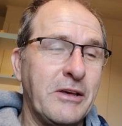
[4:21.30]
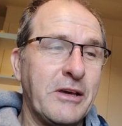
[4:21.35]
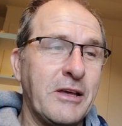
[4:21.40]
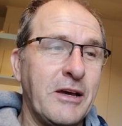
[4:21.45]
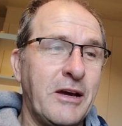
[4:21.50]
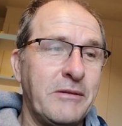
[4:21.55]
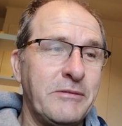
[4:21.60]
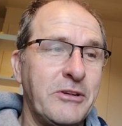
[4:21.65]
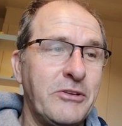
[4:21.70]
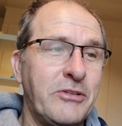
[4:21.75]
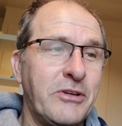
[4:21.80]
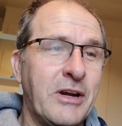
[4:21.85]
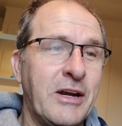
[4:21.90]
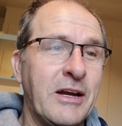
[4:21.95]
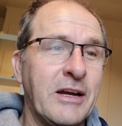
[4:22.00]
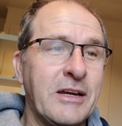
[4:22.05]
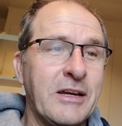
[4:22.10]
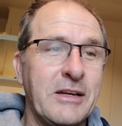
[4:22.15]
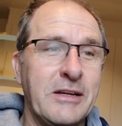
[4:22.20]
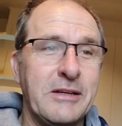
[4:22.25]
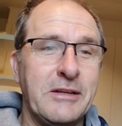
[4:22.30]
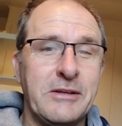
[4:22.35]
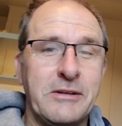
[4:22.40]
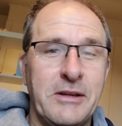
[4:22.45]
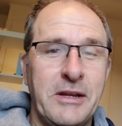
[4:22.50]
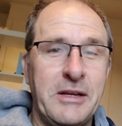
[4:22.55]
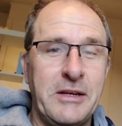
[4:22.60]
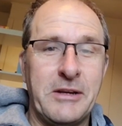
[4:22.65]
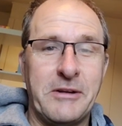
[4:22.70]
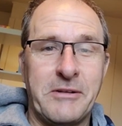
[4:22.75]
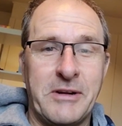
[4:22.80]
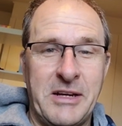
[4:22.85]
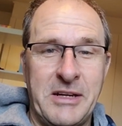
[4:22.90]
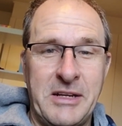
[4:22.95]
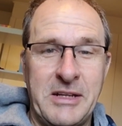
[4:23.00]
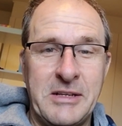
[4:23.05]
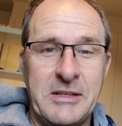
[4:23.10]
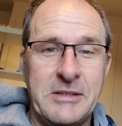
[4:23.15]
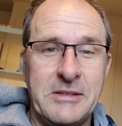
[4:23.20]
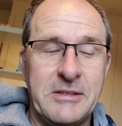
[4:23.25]
the carbon track, and
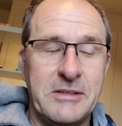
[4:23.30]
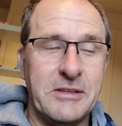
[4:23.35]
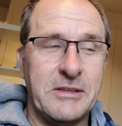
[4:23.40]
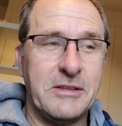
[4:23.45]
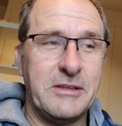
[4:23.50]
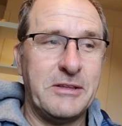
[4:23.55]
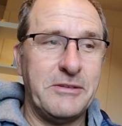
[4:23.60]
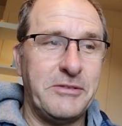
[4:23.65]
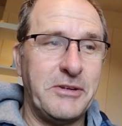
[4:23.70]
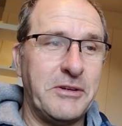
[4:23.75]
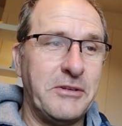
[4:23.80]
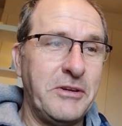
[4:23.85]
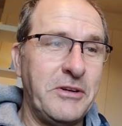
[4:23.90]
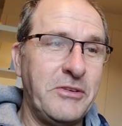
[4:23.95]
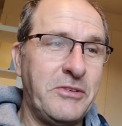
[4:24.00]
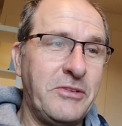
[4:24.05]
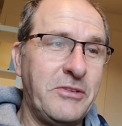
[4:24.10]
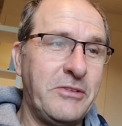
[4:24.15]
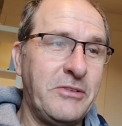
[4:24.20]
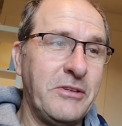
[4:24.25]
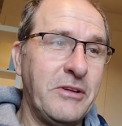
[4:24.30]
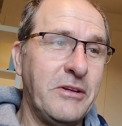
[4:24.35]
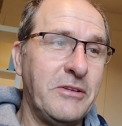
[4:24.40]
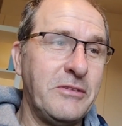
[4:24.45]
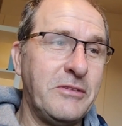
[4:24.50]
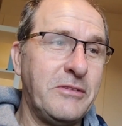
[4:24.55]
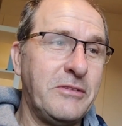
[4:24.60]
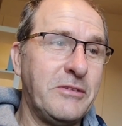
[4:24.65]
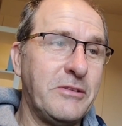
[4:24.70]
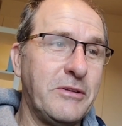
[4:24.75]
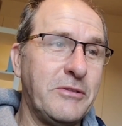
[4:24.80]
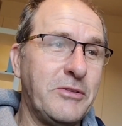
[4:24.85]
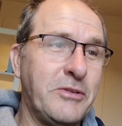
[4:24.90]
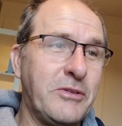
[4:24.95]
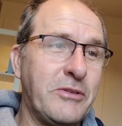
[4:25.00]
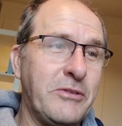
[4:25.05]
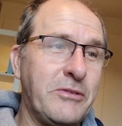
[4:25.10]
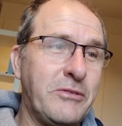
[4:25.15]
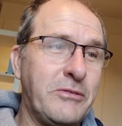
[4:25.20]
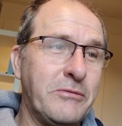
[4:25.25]
integrating the various
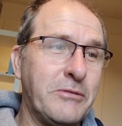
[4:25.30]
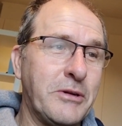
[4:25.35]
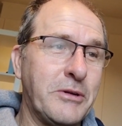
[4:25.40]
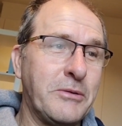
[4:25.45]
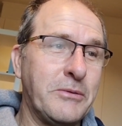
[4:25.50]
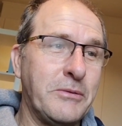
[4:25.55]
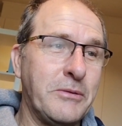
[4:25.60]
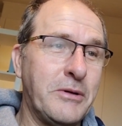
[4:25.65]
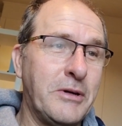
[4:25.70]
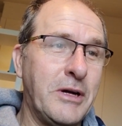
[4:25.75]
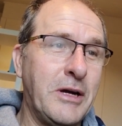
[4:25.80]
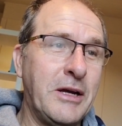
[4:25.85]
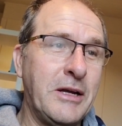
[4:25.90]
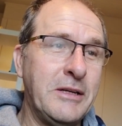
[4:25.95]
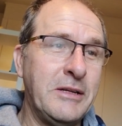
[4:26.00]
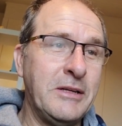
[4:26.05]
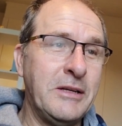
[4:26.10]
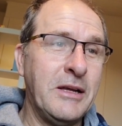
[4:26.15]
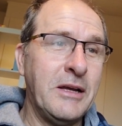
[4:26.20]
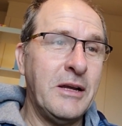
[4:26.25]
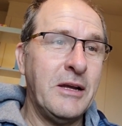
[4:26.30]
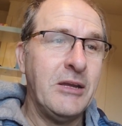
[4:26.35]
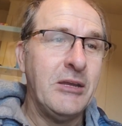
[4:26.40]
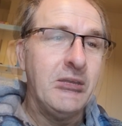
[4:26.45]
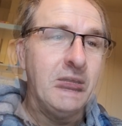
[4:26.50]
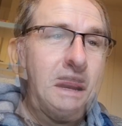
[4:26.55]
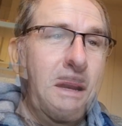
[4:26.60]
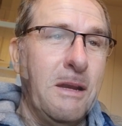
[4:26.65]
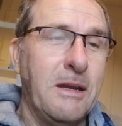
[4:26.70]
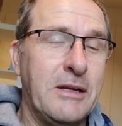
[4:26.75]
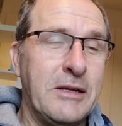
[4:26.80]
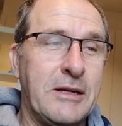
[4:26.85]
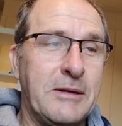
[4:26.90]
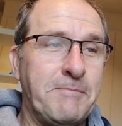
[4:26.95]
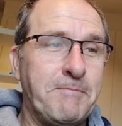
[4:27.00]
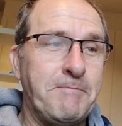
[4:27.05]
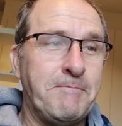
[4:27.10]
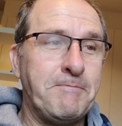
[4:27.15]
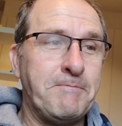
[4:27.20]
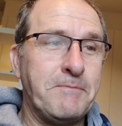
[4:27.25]
services required.
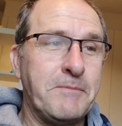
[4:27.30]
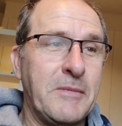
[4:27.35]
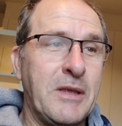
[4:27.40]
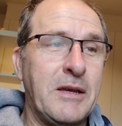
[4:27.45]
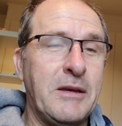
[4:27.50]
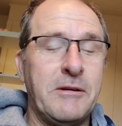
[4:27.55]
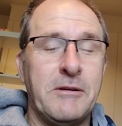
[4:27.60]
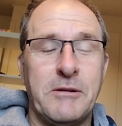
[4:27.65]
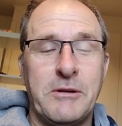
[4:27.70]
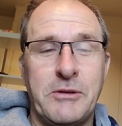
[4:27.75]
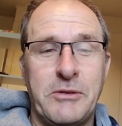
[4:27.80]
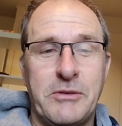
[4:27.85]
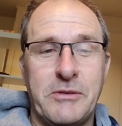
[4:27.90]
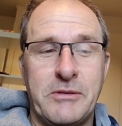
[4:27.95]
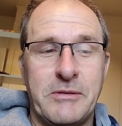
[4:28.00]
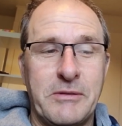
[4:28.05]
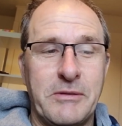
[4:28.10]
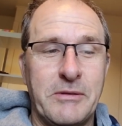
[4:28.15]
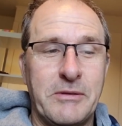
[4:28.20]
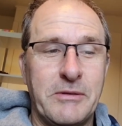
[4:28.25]
They're